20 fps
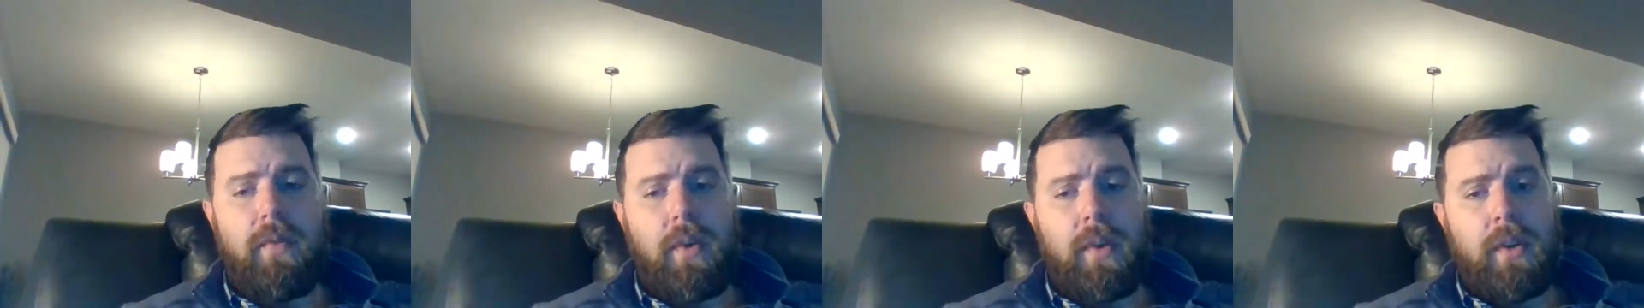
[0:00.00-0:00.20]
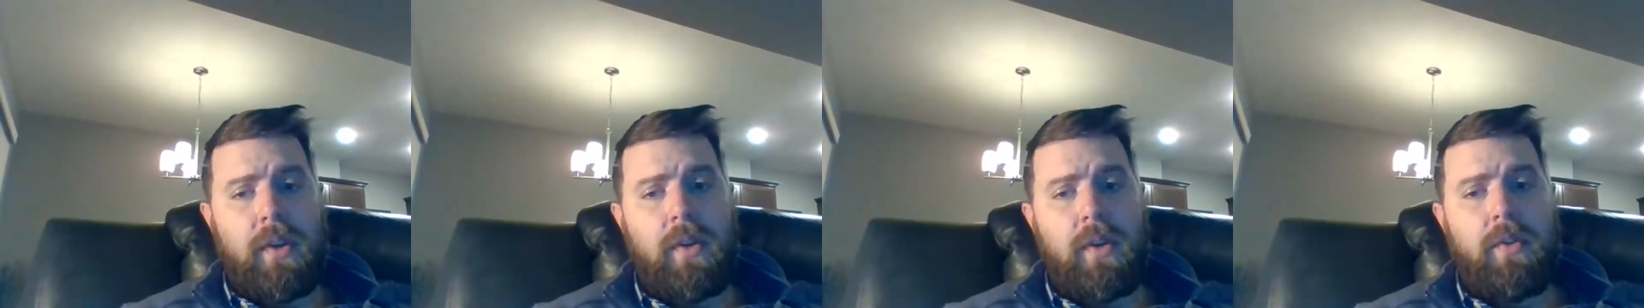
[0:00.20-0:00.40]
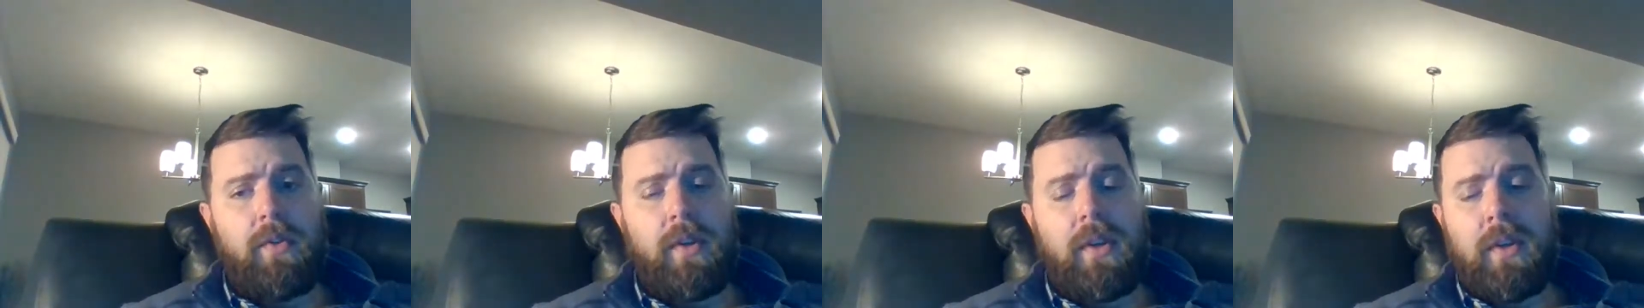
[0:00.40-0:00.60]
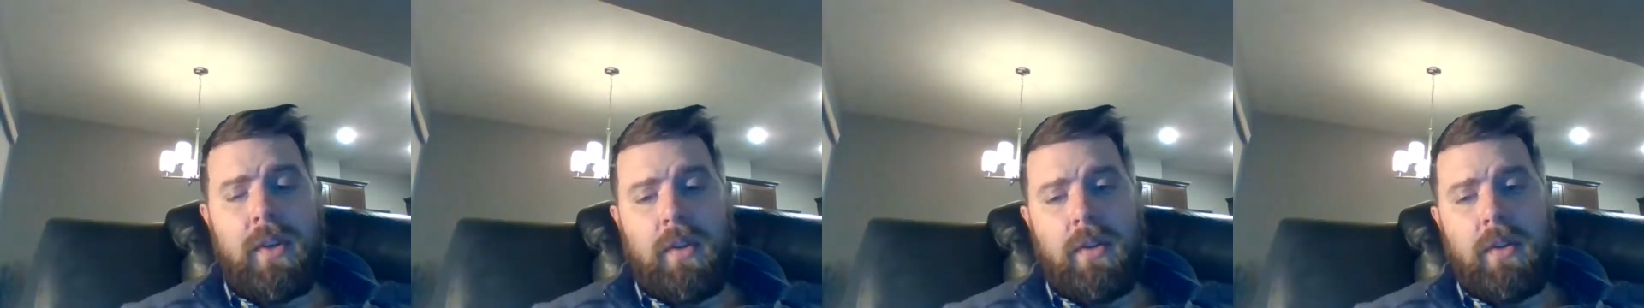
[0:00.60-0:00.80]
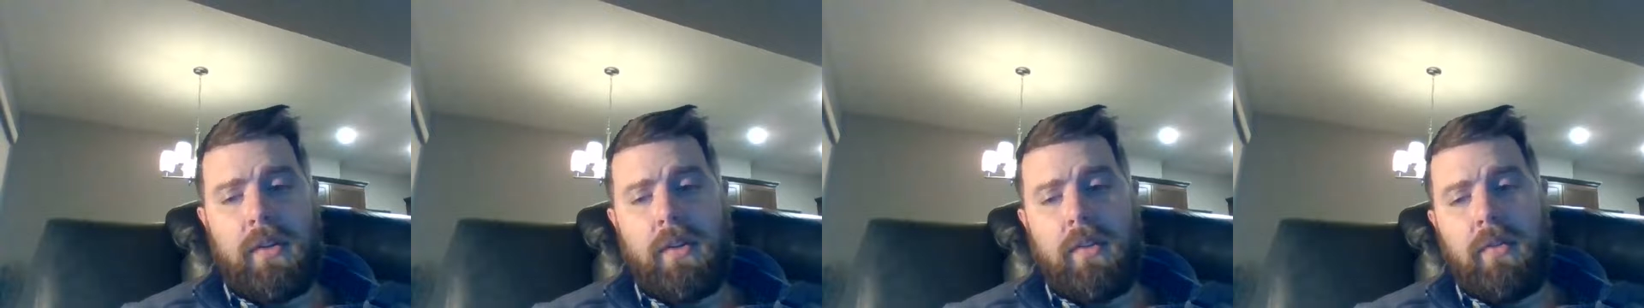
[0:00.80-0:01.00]
for the Union
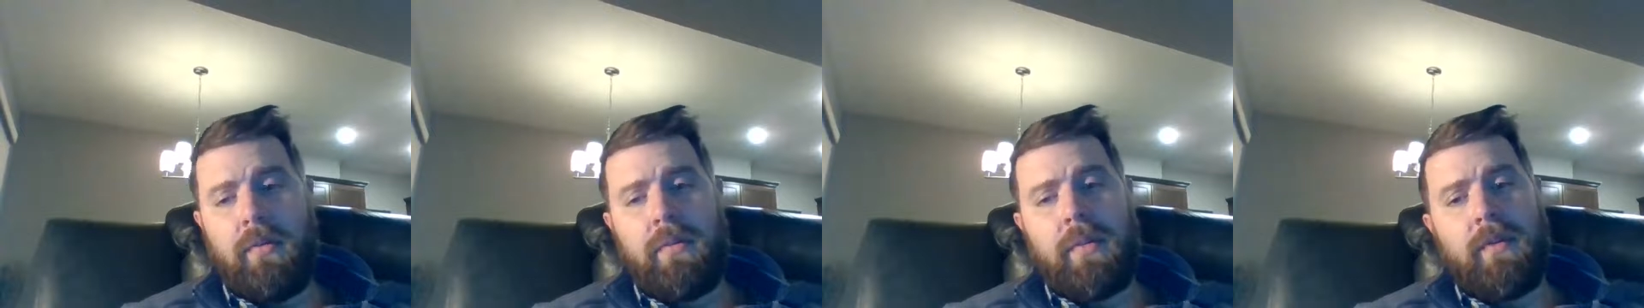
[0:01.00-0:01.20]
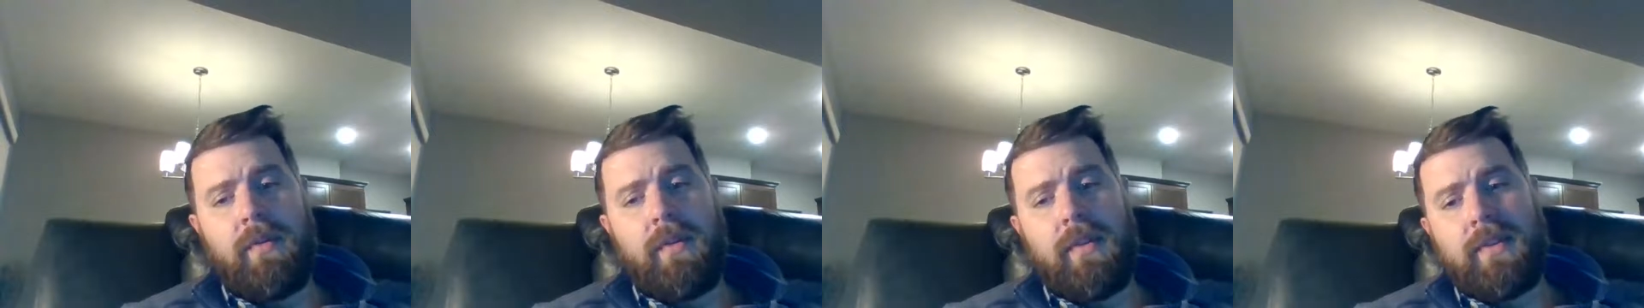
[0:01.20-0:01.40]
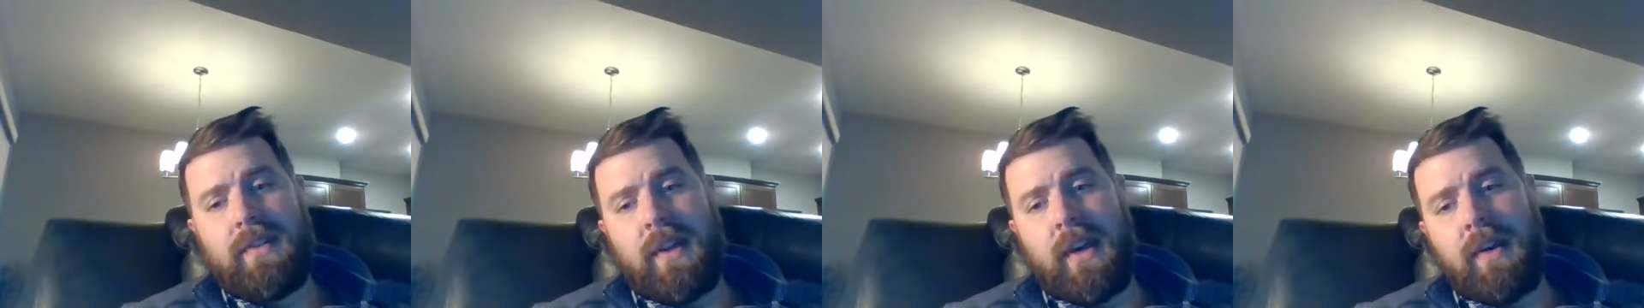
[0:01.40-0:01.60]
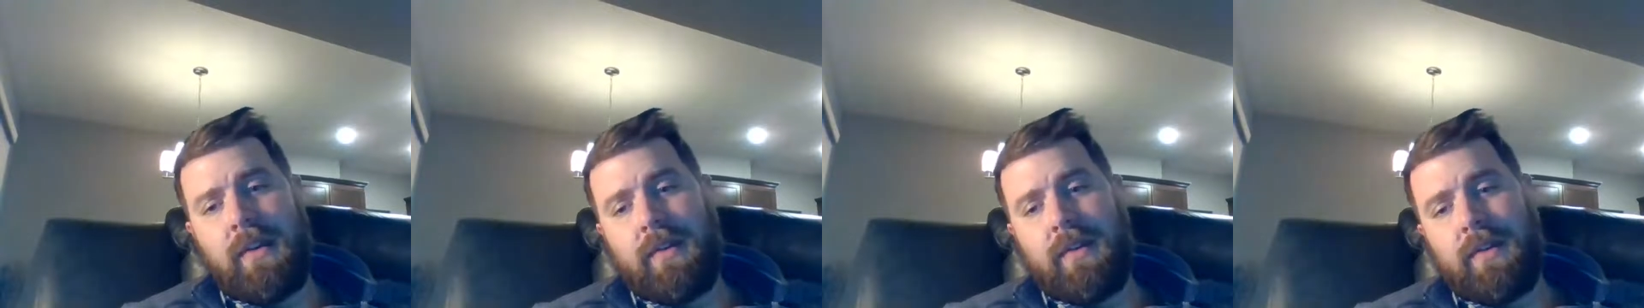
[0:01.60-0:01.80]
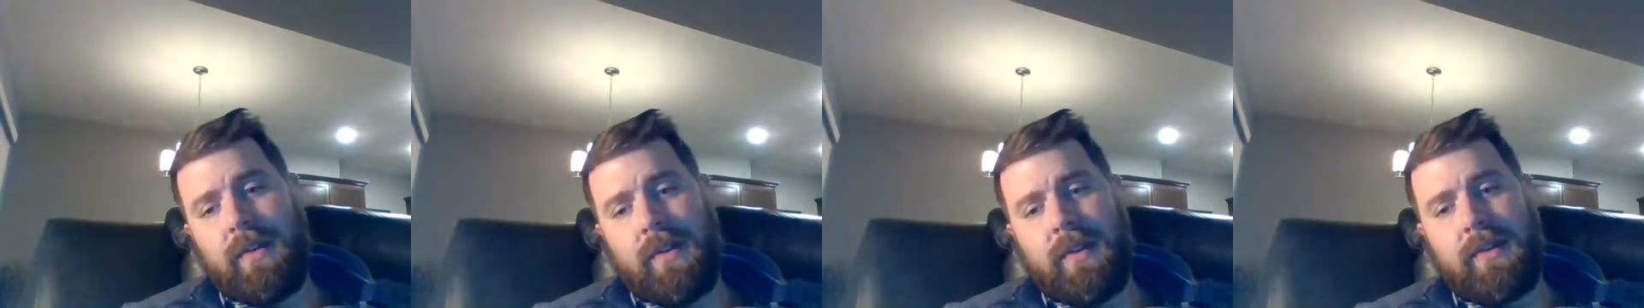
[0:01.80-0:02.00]
and the doom of the South